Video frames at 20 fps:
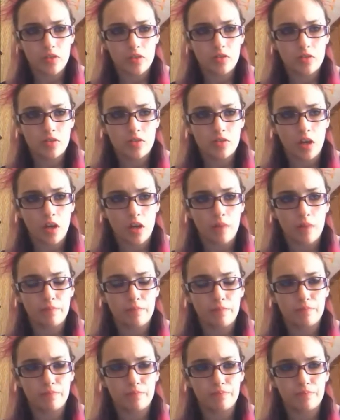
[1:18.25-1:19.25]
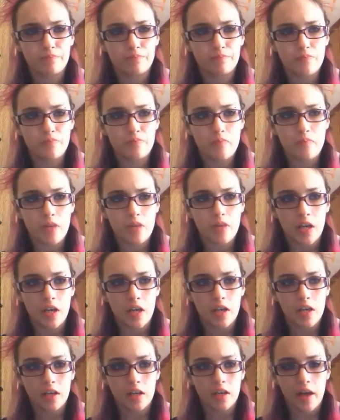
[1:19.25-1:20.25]
Some
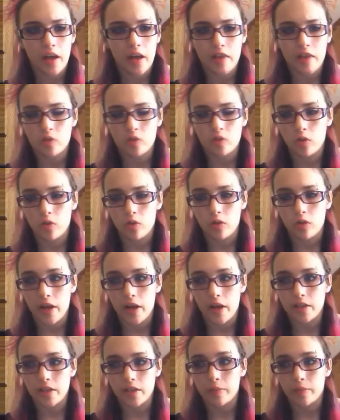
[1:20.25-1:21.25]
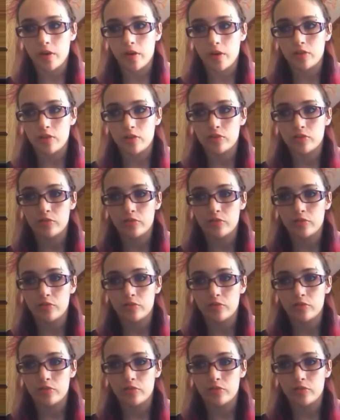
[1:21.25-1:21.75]
hating asshole had the balls